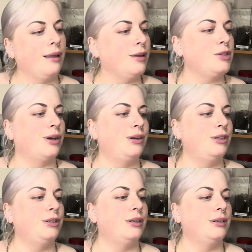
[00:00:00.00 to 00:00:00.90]

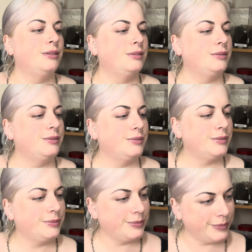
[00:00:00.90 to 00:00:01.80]
So
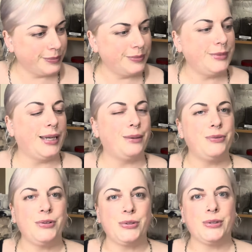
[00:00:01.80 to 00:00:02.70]
yeah,
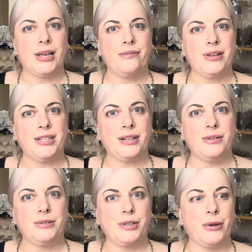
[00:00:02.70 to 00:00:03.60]
if you saw that video,
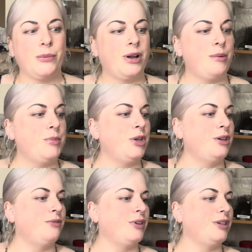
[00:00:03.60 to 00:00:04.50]
you'll know why I'm
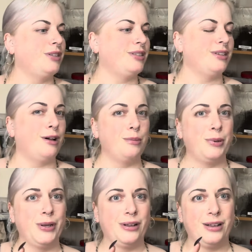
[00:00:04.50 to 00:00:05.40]
nervous.
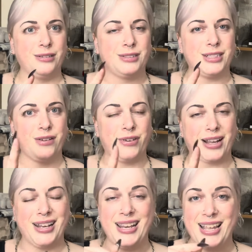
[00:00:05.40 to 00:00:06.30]
I'll see if I
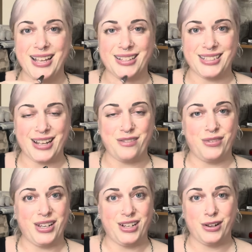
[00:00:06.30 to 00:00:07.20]
can link to that
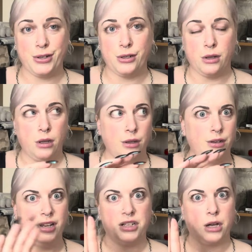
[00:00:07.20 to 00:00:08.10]
video. You
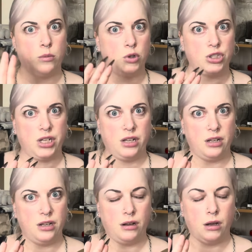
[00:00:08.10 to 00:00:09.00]
need to go and watch it.